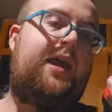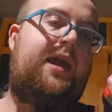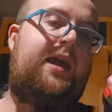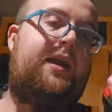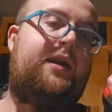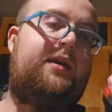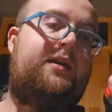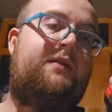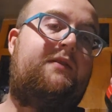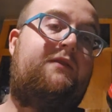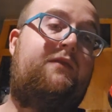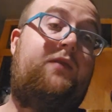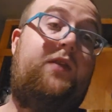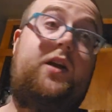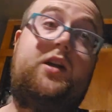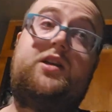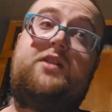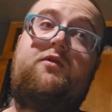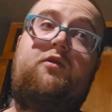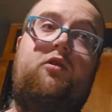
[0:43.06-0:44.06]
And
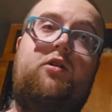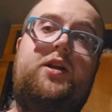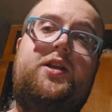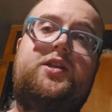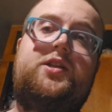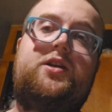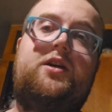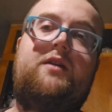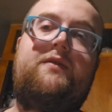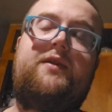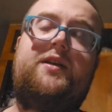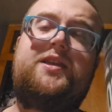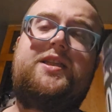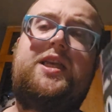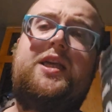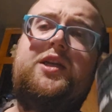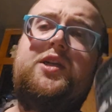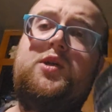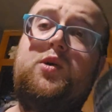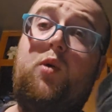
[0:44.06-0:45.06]
there's 40
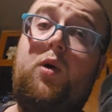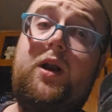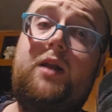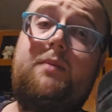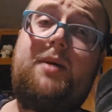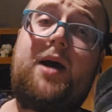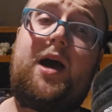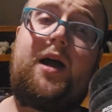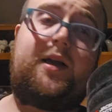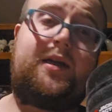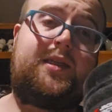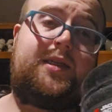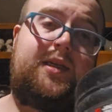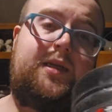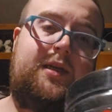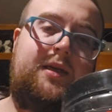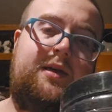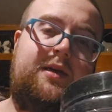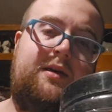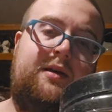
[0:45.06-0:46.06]
servings, 20
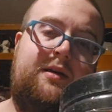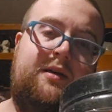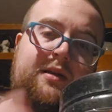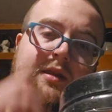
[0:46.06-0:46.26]
bucks.